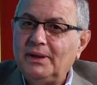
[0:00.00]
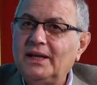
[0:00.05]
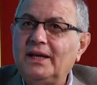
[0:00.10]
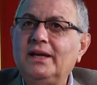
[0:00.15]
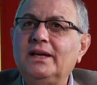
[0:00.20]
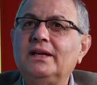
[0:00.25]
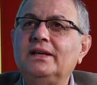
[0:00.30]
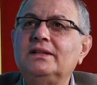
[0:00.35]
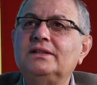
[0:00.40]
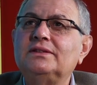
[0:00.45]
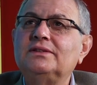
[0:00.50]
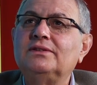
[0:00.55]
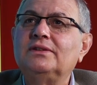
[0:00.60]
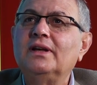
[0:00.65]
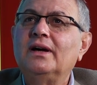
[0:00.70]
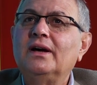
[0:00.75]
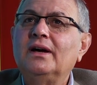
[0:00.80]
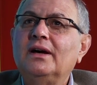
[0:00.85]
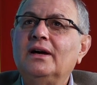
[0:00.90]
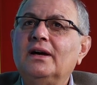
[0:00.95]
place
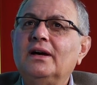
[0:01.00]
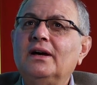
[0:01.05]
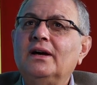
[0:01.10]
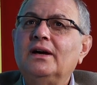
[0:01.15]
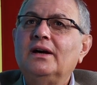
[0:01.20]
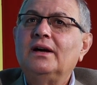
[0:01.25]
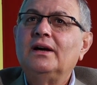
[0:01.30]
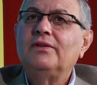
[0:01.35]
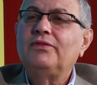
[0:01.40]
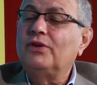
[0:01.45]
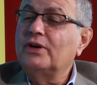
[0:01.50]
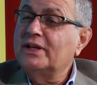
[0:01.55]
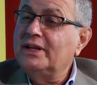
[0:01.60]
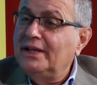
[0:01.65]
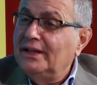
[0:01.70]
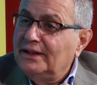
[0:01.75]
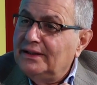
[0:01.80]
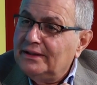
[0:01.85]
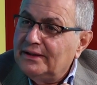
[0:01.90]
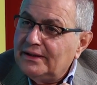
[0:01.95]
for
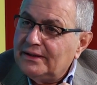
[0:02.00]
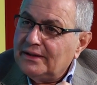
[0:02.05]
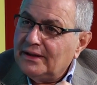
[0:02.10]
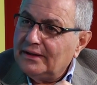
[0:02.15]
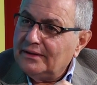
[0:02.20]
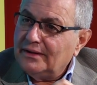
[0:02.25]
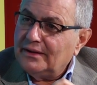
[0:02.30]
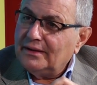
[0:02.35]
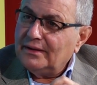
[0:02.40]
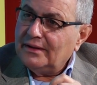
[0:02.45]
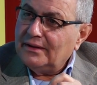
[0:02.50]
killing each other,